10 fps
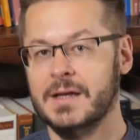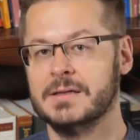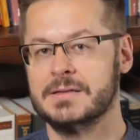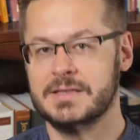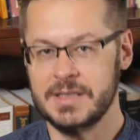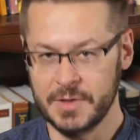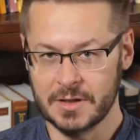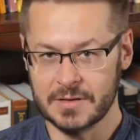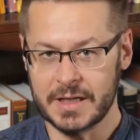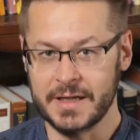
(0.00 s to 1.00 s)

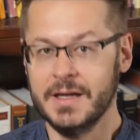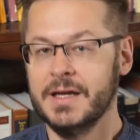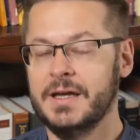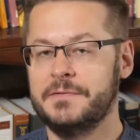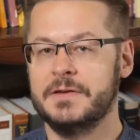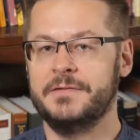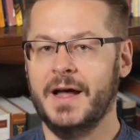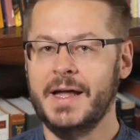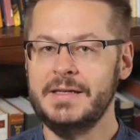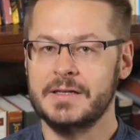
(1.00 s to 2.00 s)
Similarly, if
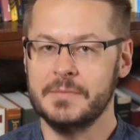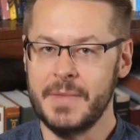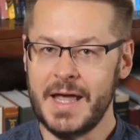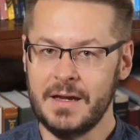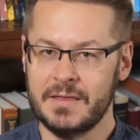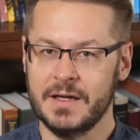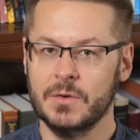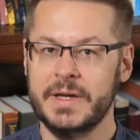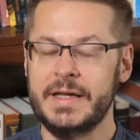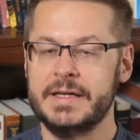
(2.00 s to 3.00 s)
divine command
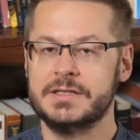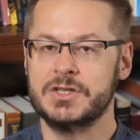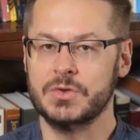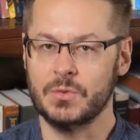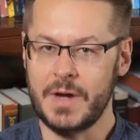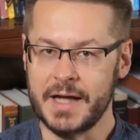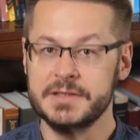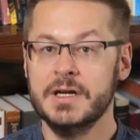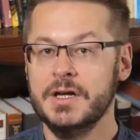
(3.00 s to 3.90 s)
theory is correct,